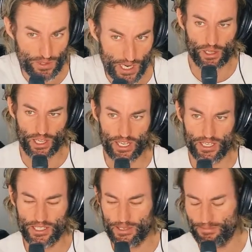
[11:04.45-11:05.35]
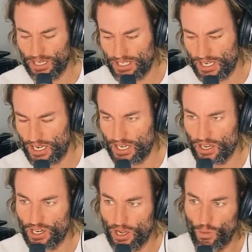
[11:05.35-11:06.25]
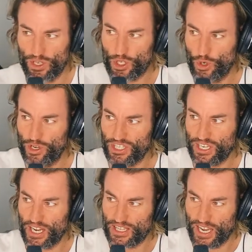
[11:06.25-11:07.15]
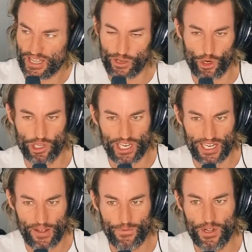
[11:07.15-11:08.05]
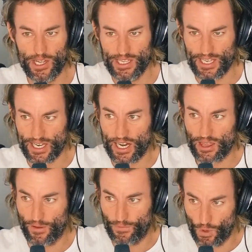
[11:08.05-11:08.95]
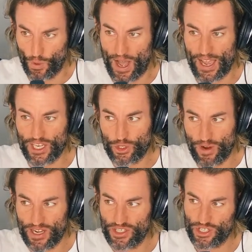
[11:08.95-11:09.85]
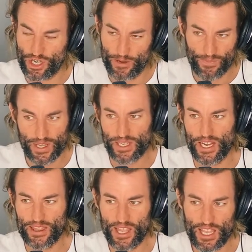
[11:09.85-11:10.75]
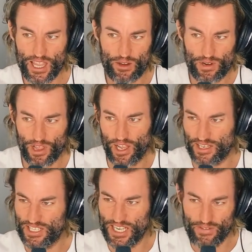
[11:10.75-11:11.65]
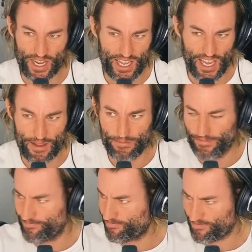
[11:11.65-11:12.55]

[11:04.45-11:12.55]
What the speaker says: They're little leaguers, but what's good is you get down there early enough. You get the full age range. So get down there at like 7 a.m.